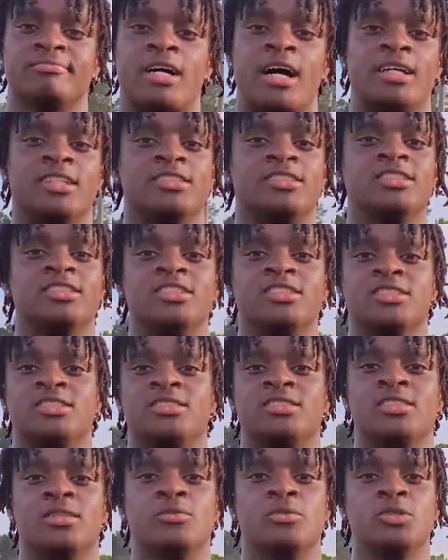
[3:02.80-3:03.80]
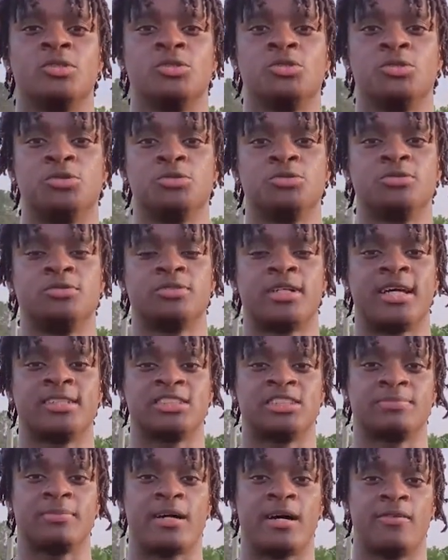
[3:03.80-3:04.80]
Honestly, just someone who
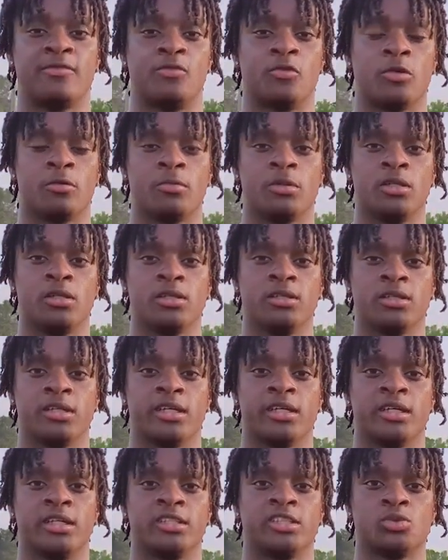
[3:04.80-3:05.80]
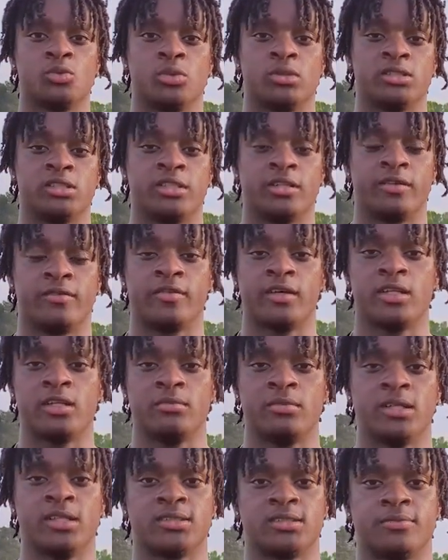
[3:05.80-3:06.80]
has a spot for me and is willing to
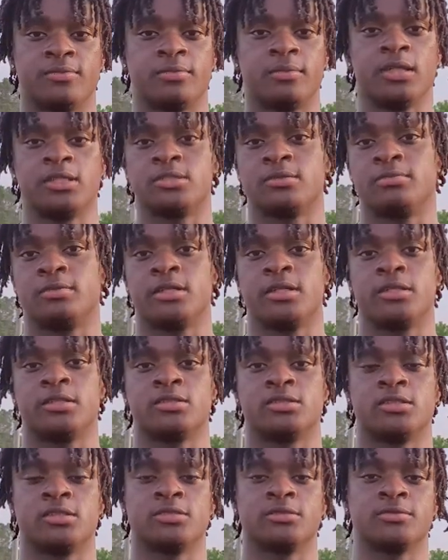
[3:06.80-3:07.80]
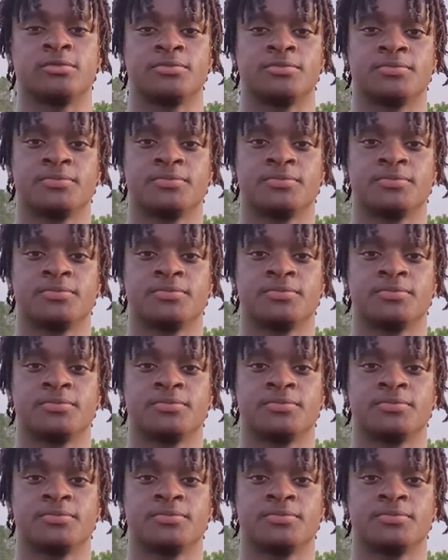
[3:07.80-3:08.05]
develop me as a player. So.